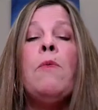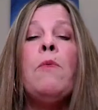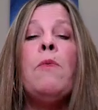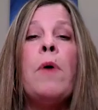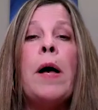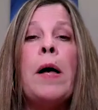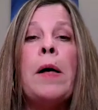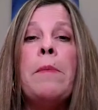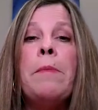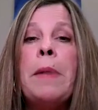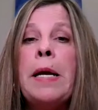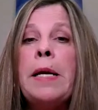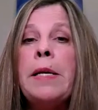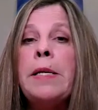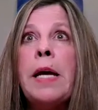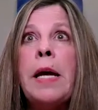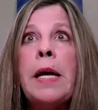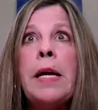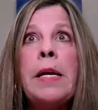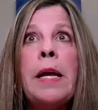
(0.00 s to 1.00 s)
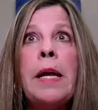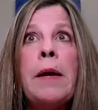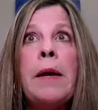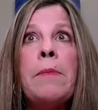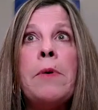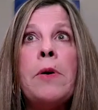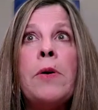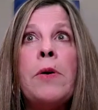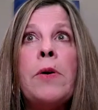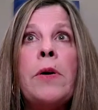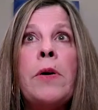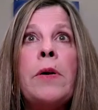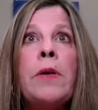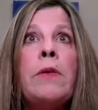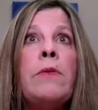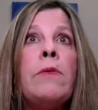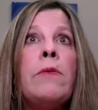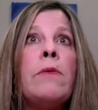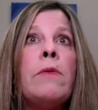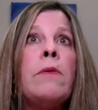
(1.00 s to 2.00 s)
well-maintained
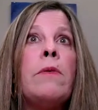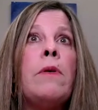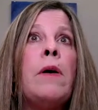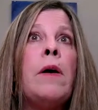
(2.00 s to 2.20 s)
neighborhoods,